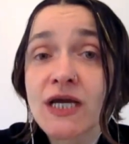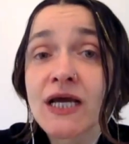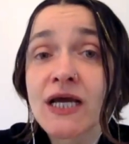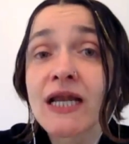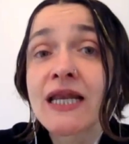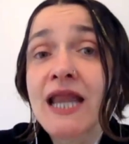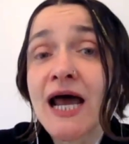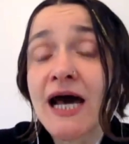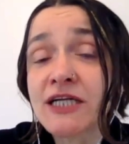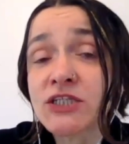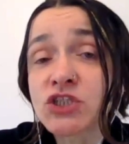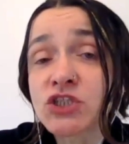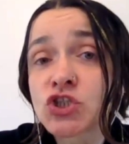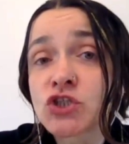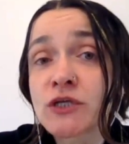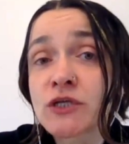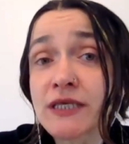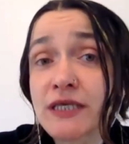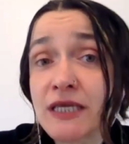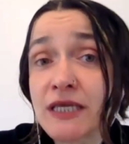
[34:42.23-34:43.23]
larger
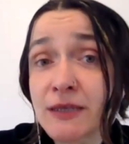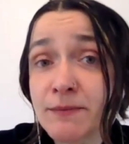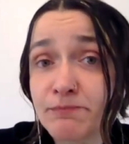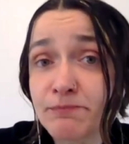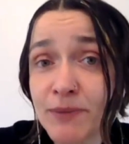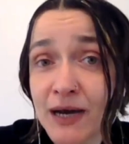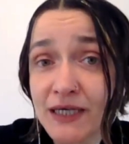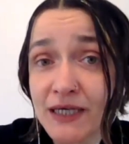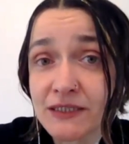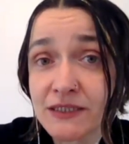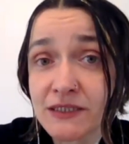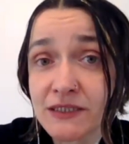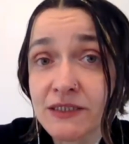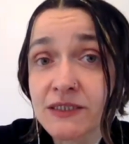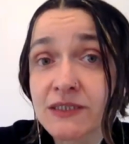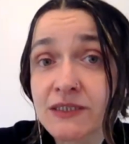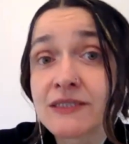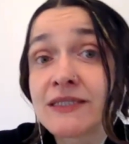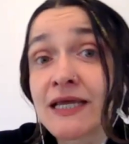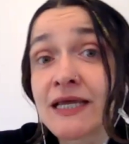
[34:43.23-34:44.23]
impact
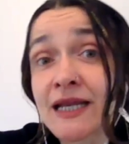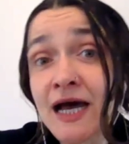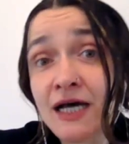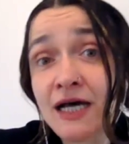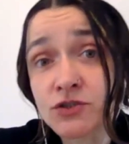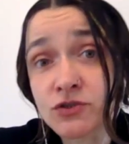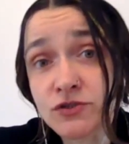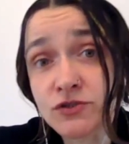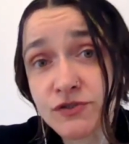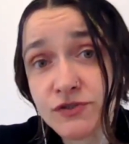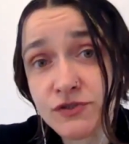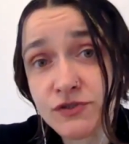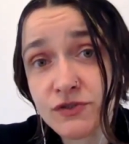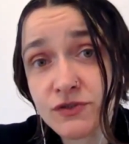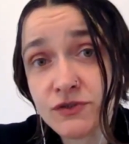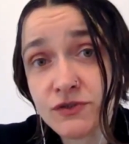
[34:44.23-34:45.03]
than others.